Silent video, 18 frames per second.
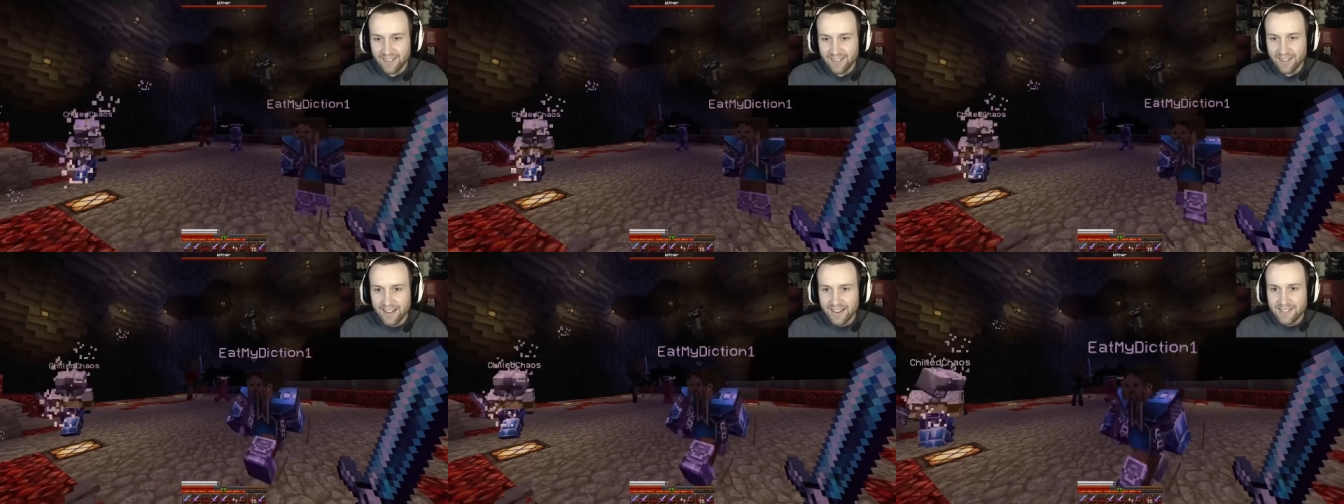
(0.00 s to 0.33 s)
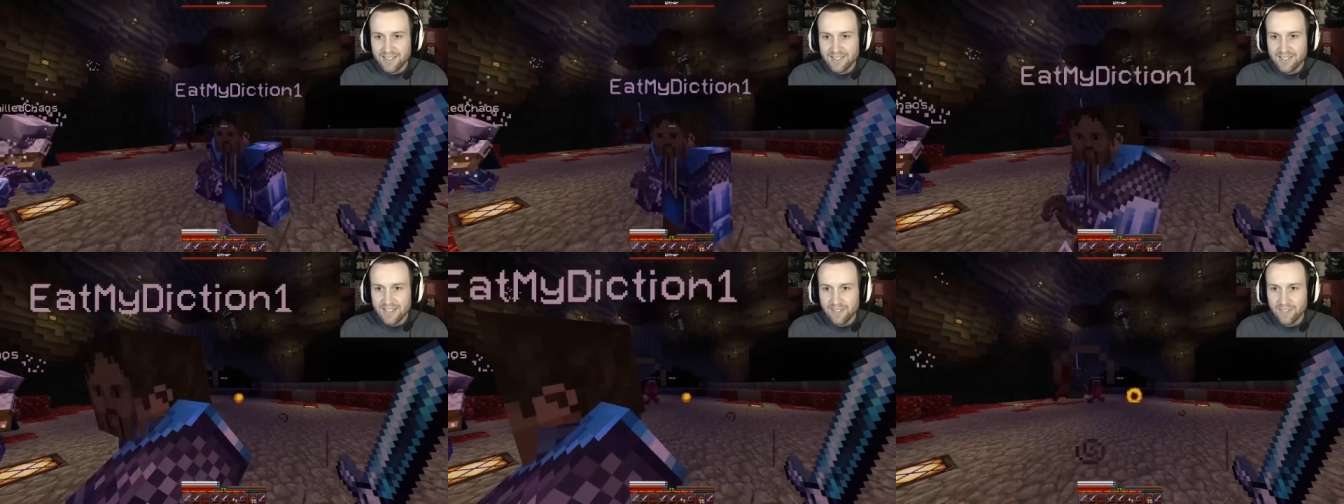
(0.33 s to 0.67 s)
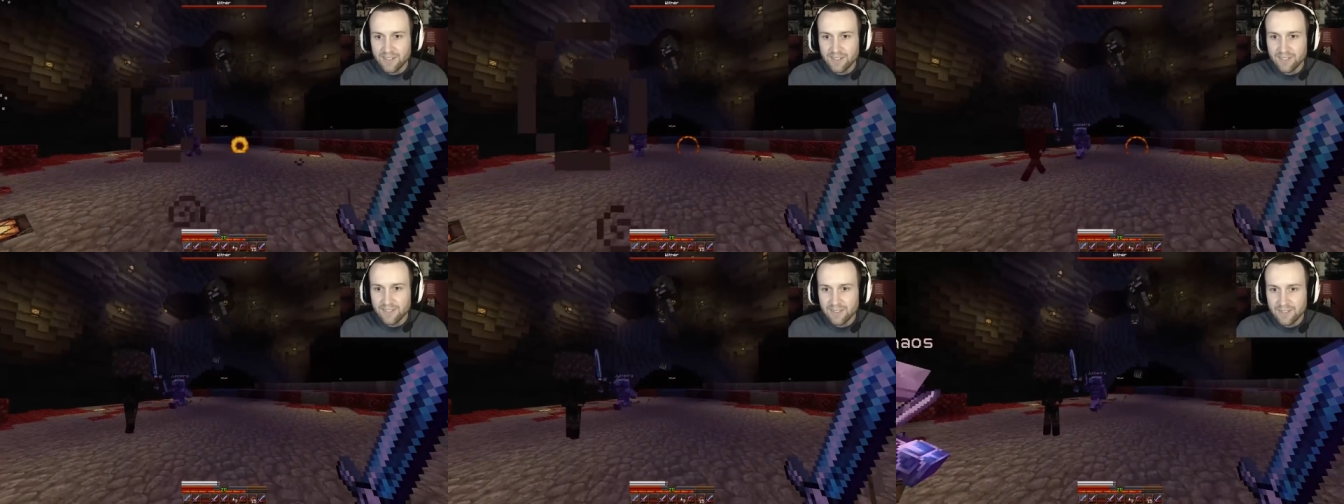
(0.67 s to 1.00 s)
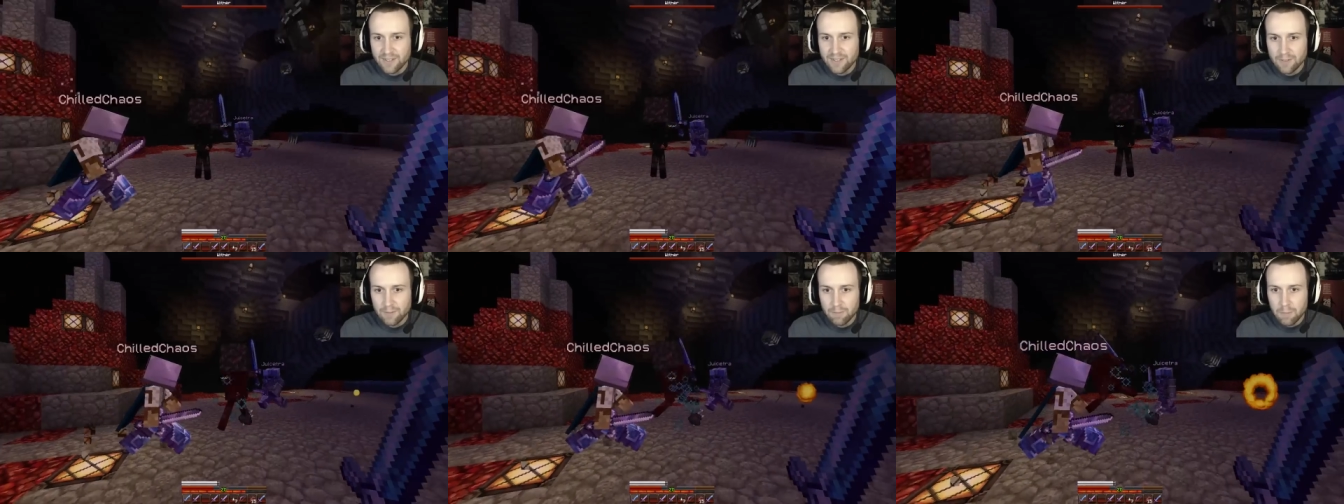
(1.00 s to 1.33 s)
I got seven.
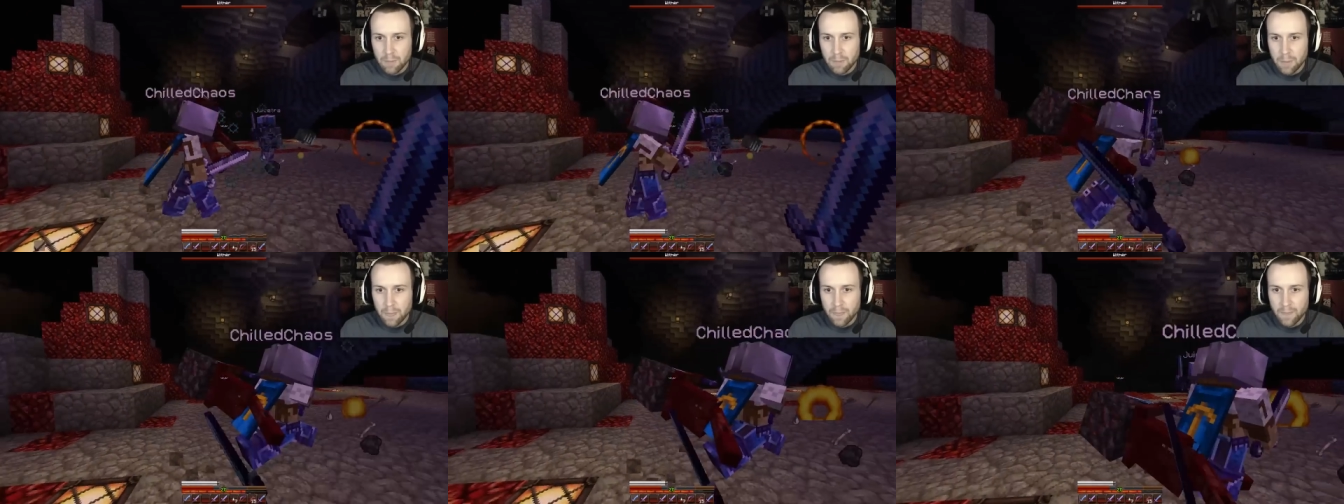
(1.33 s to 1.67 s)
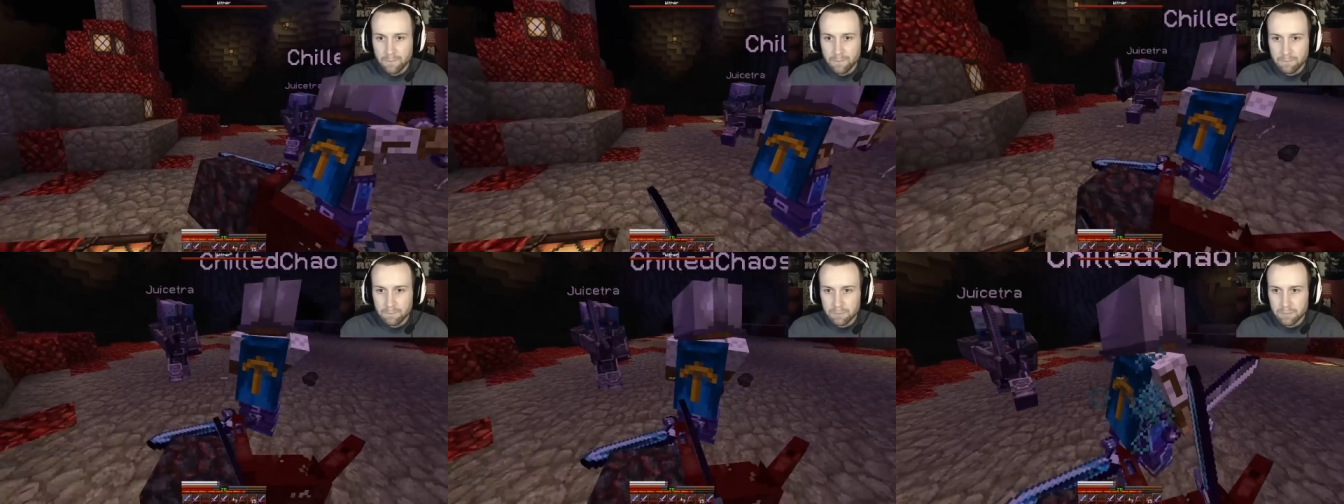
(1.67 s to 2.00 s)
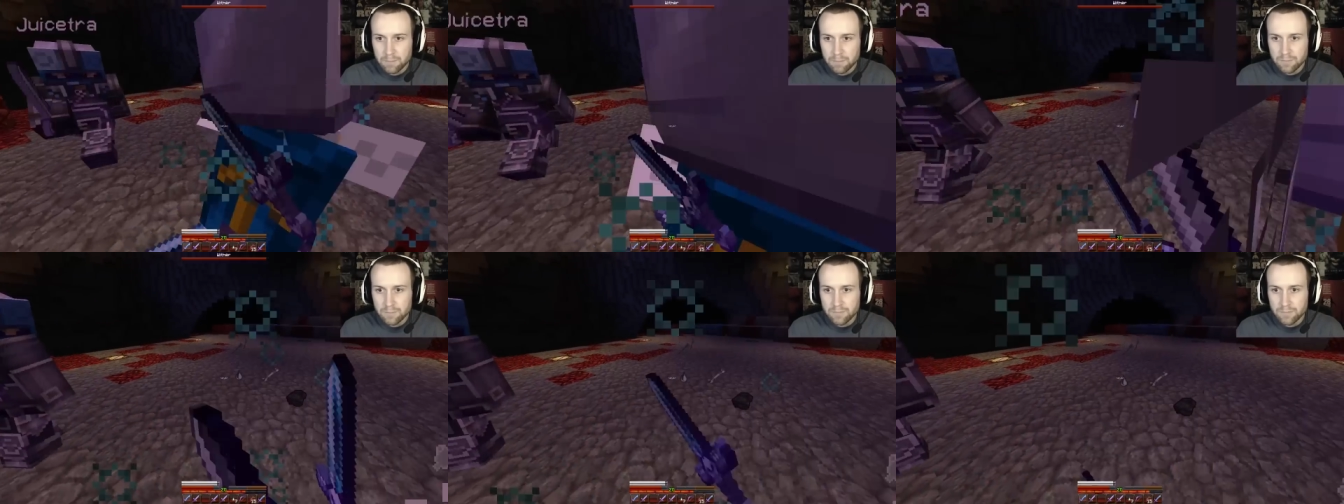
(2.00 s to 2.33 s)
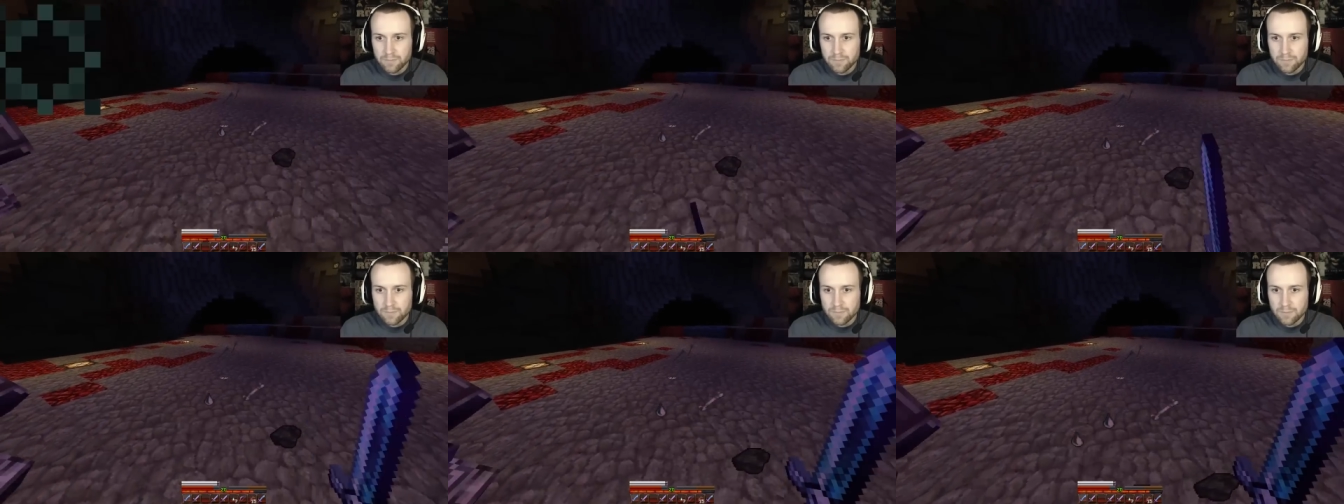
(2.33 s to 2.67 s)
I got four.
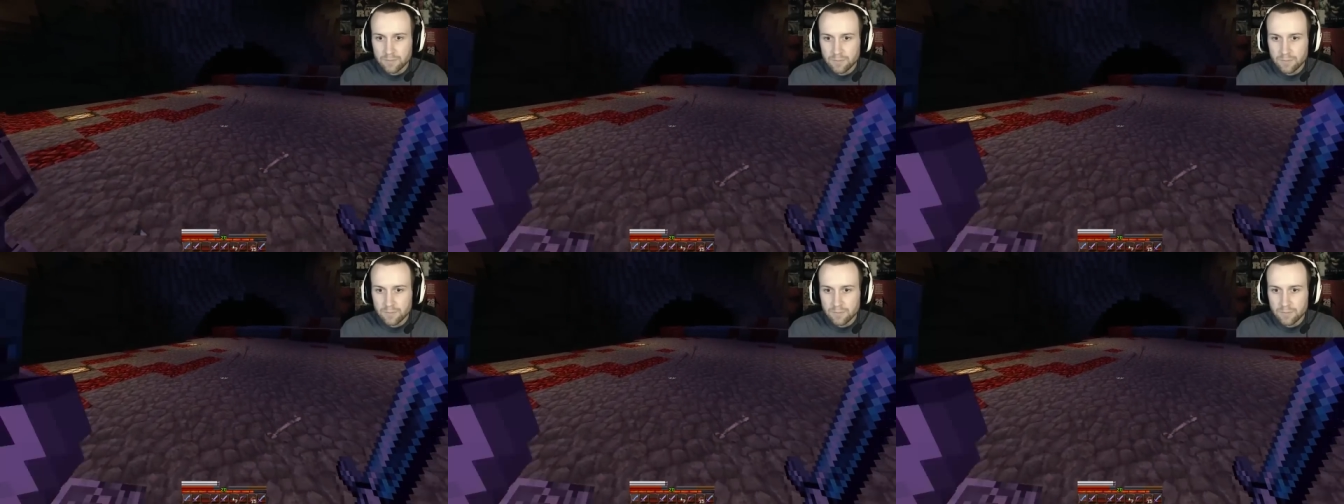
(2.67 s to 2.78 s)
Yeah,